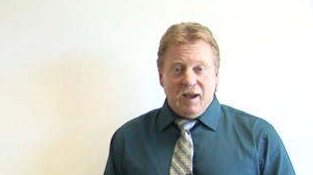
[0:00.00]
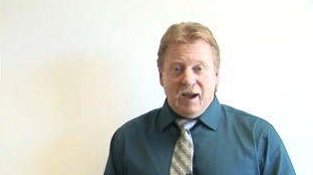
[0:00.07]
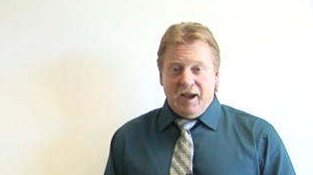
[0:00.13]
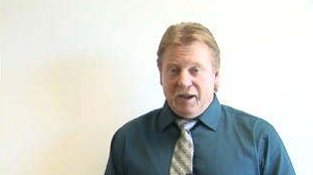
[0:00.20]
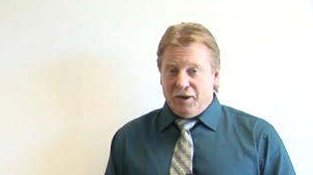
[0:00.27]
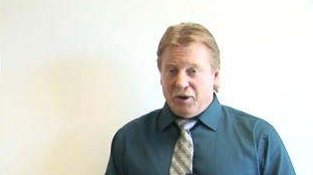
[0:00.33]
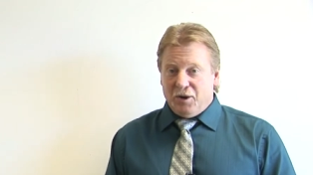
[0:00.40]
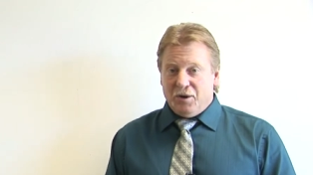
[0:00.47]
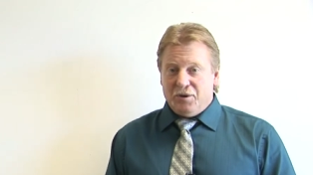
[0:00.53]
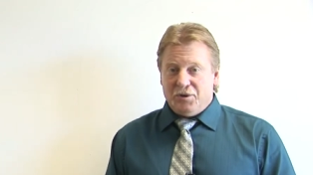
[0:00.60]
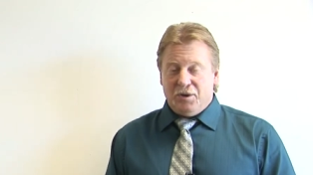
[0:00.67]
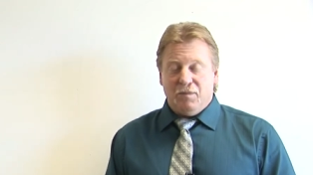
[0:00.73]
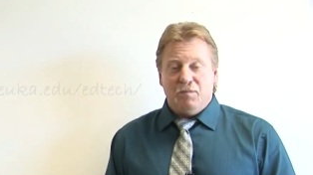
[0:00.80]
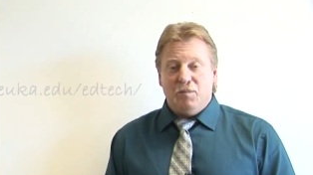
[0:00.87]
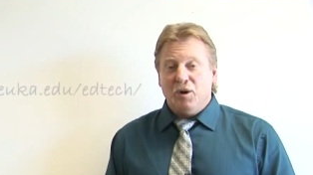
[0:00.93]
I encourage
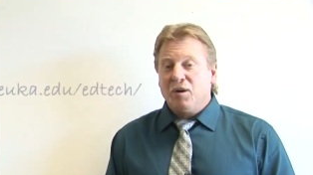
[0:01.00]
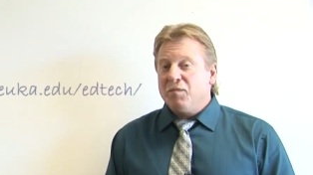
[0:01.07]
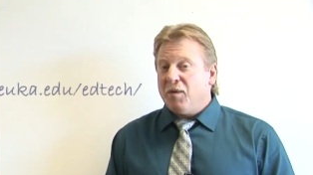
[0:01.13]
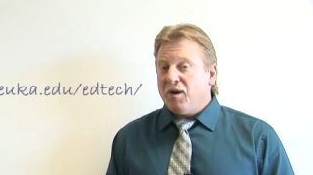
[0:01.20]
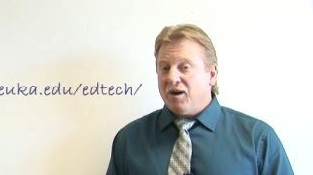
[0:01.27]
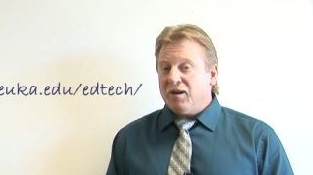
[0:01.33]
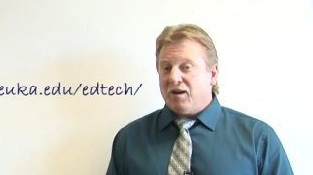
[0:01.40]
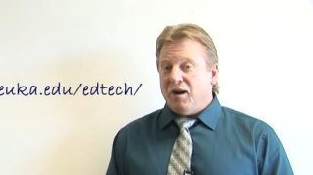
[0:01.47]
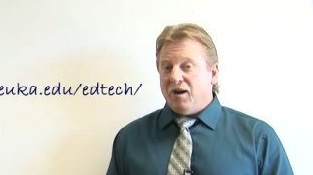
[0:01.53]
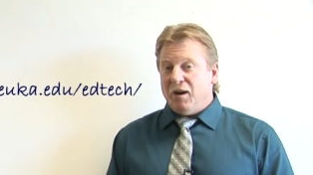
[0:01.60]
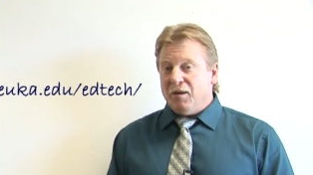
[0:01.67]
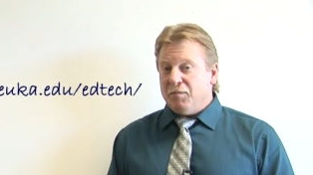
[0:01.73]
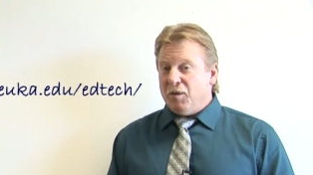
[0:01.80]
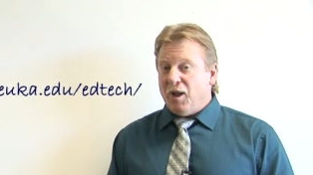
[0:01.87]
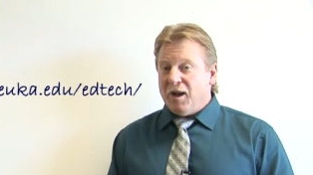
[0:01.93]
you to bookmark
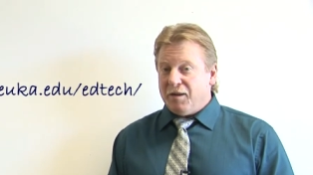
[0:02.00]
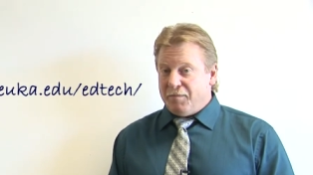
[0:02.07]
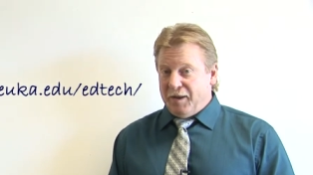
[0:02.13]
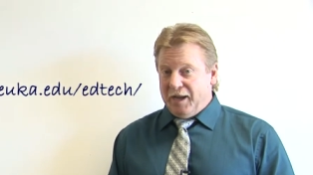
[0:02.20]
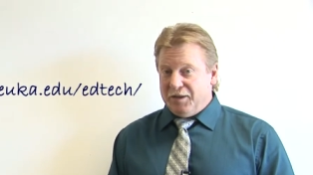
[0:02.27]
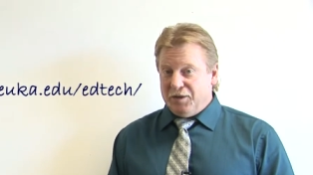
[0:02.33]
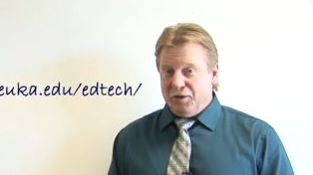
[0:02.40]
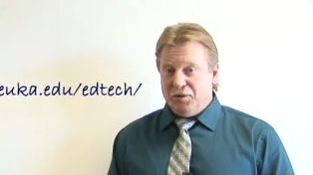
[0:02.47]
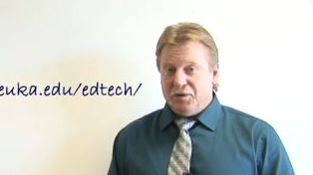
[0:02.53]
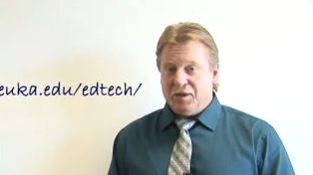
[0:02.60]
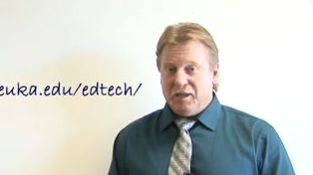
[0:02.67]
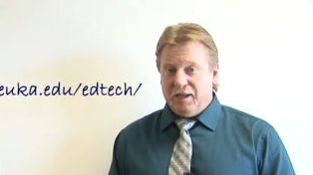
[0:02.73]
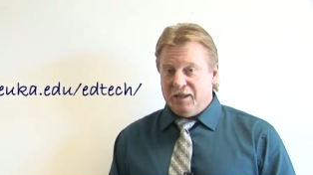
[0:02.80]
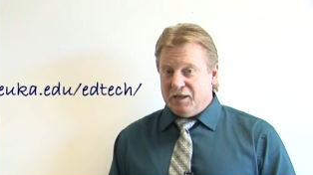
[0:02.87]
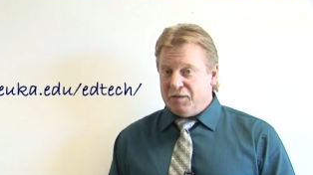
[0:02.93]
our blog page that you
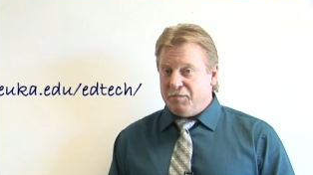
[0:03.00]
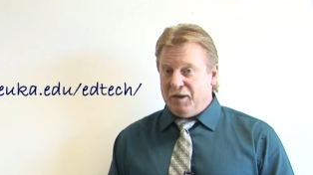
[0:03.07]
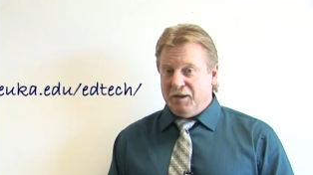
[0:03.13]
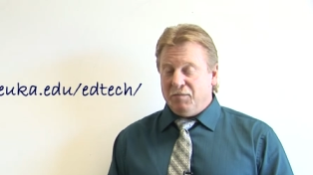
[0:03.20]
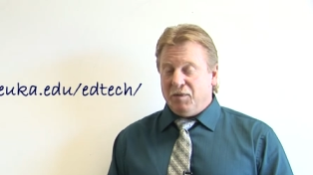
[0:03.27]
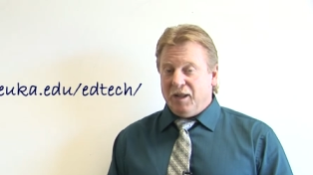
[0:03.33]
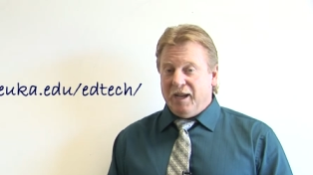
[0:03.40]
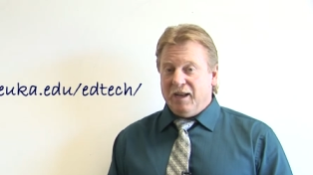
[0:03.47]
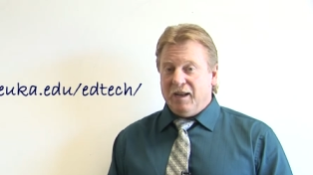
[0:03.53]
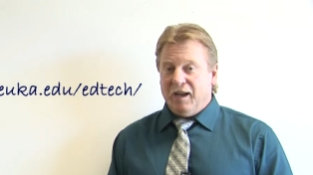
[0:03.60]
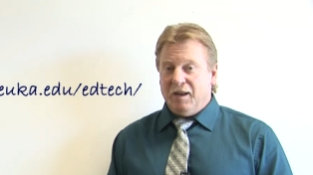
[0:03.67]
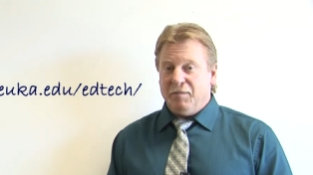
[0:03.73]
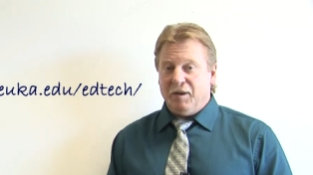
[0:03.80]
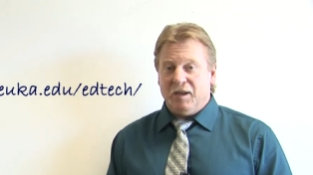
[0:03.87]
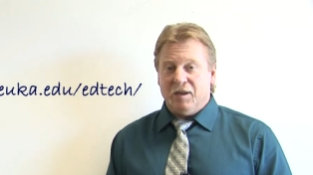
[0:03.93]
see this being played
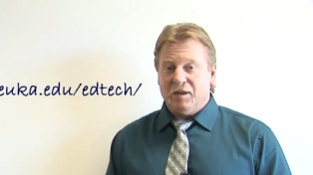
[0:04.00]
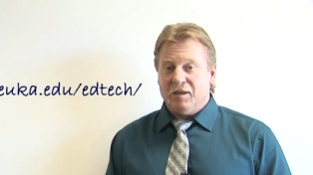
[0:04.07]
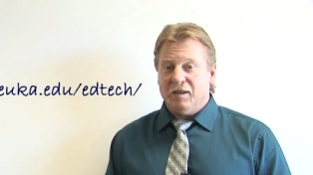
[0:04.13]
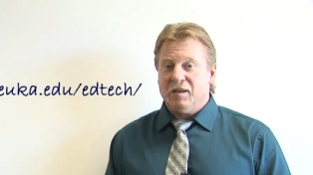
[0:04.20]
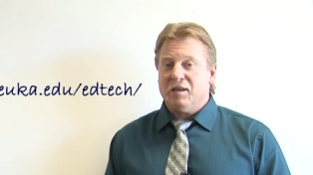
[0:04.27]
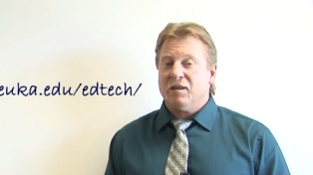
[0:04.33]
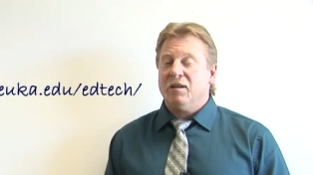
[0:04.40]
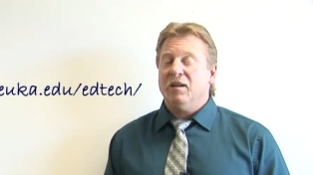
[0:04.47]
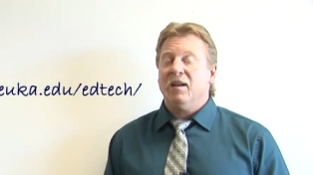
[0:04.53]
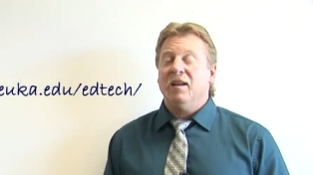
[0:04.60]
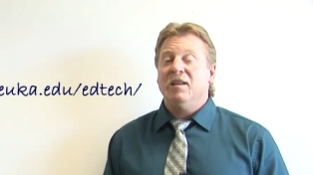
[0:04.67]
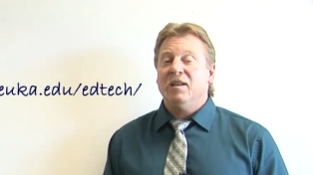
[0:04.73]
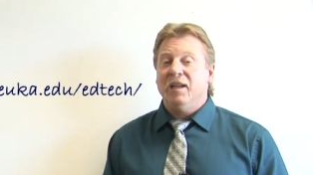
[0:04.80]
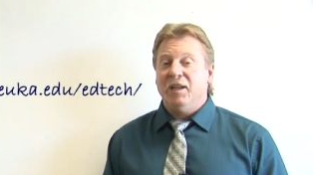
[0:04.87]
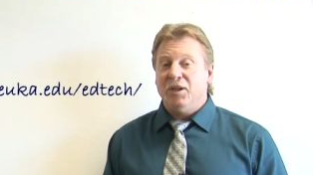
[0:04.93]
on because this is going to
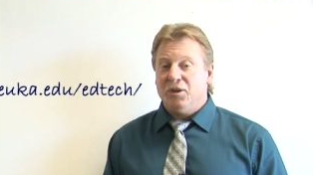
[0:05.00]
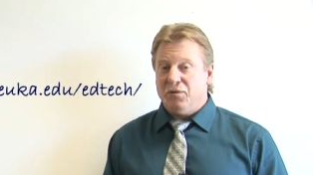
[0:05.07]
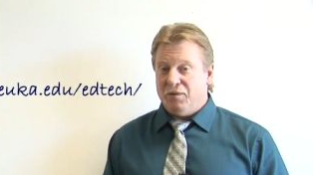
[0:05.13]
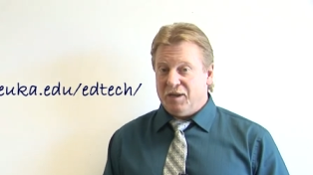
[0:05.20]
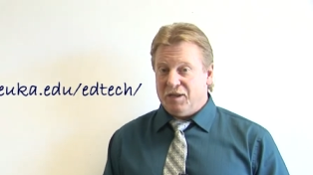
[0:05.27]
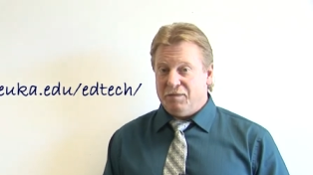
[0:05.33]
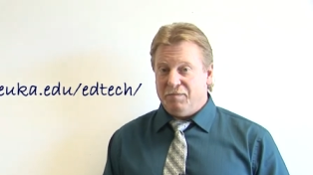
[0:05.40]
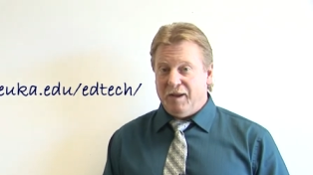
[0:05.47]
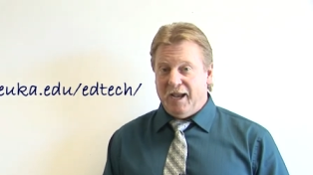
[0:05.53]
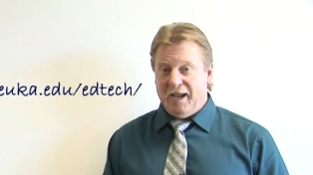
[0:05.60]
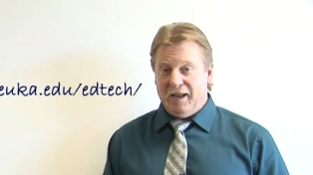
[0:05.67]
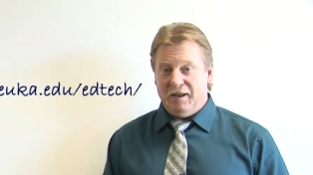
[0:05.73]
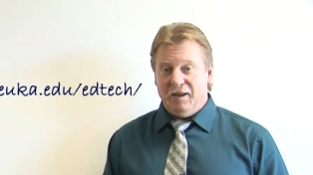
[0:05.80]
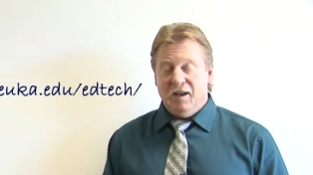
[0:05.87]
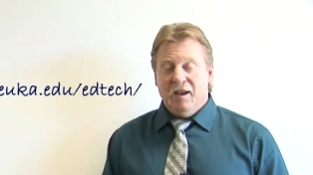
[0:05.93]
continue to
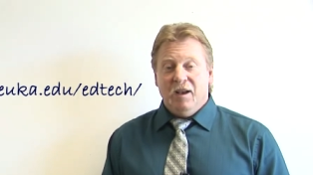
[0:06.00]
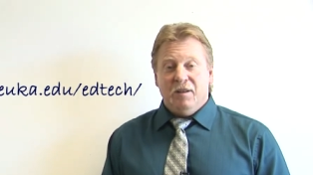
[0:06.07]
expand.